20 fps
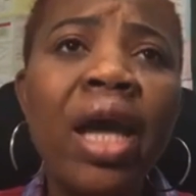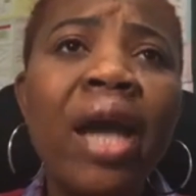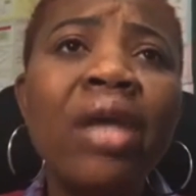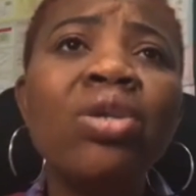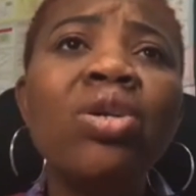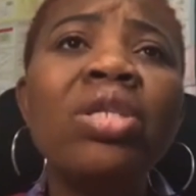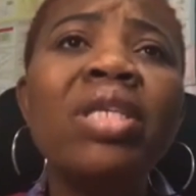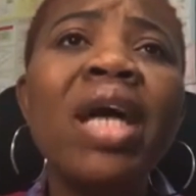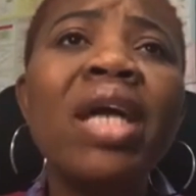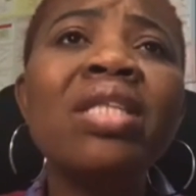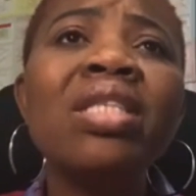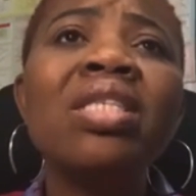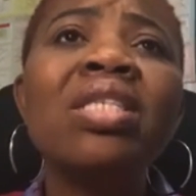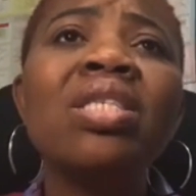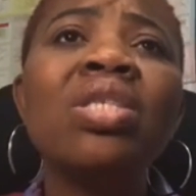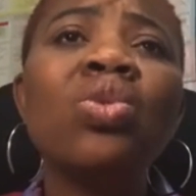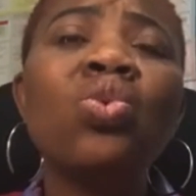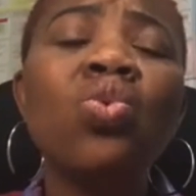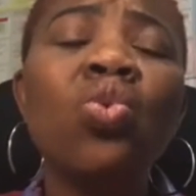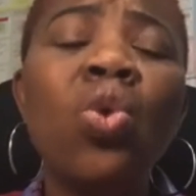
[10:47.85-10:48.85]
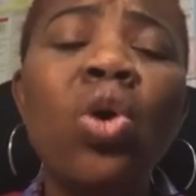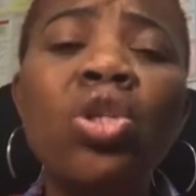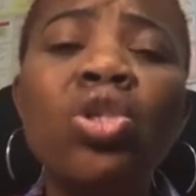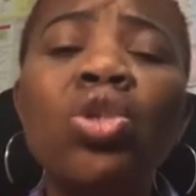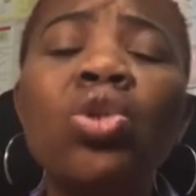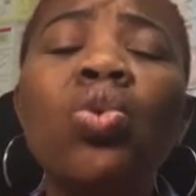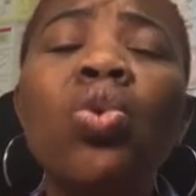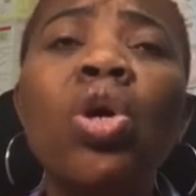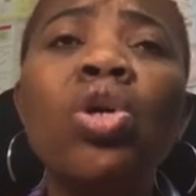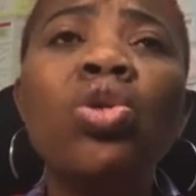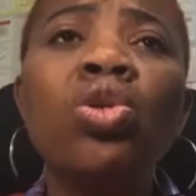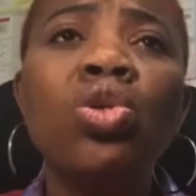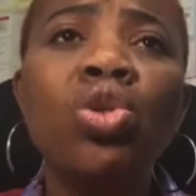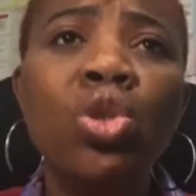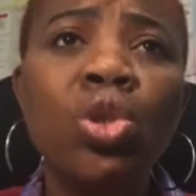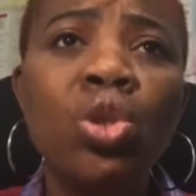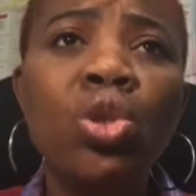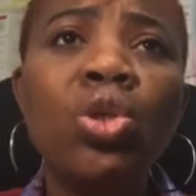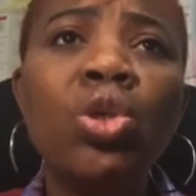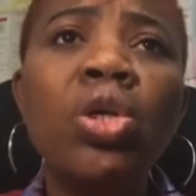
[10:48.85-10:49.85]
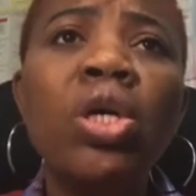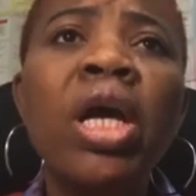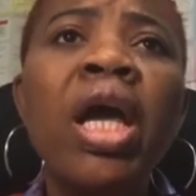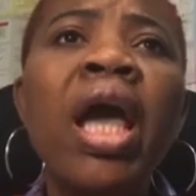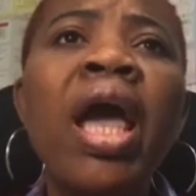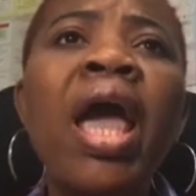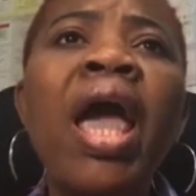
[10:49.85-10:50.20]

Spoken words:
I know that is what you want to do,